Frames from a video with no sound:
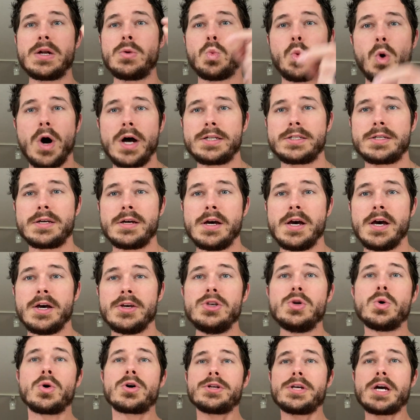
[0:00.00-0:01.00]
in what?
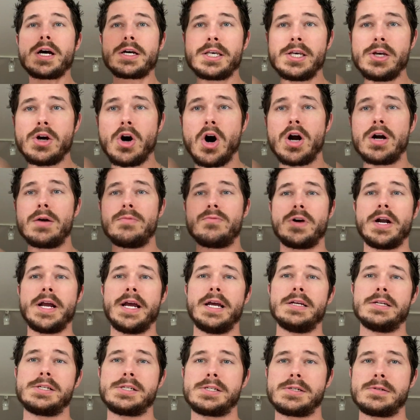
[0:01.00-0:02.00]
Your yucky arm
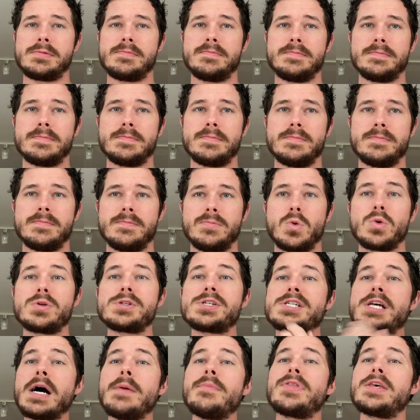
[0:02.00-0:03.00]
raise or
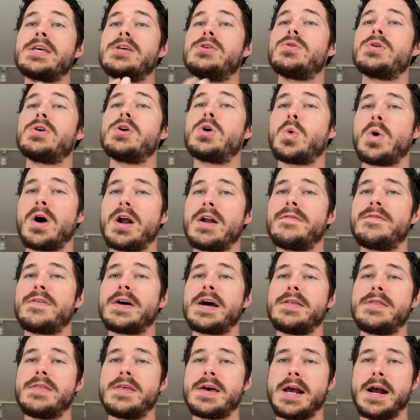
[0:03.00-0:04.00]
something you can
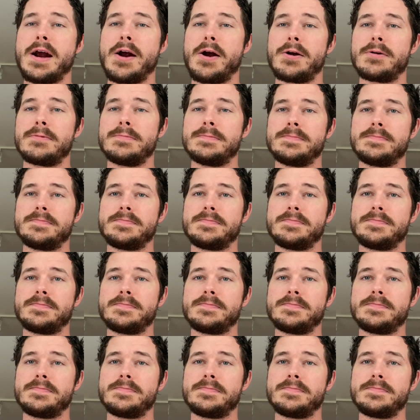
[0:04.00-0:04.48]
quantify there.